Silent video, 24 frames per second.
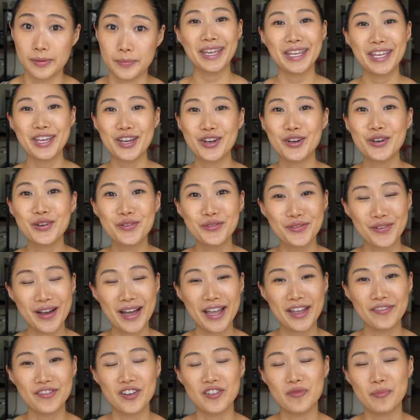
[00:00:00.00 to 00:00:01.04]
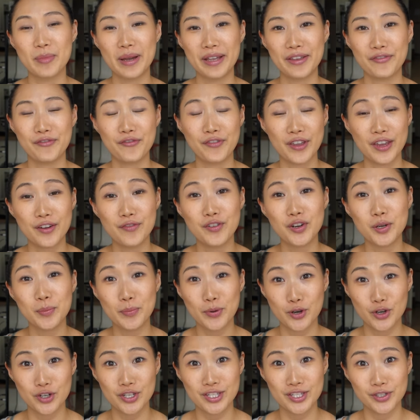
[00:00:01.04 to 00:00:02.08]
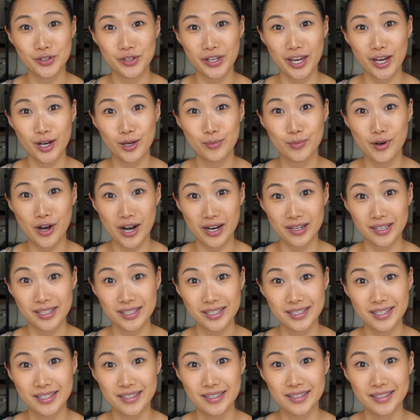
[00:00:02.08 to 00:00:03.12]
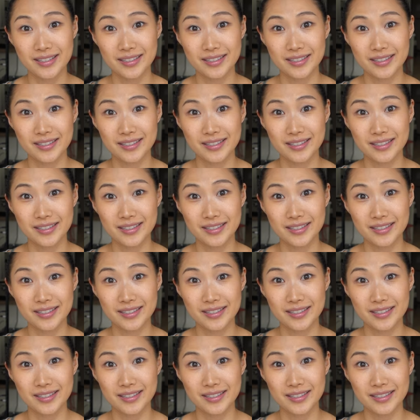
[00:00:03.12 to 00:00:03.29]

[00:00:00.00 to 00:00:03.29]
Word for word: Here are five of my favorite personal care products.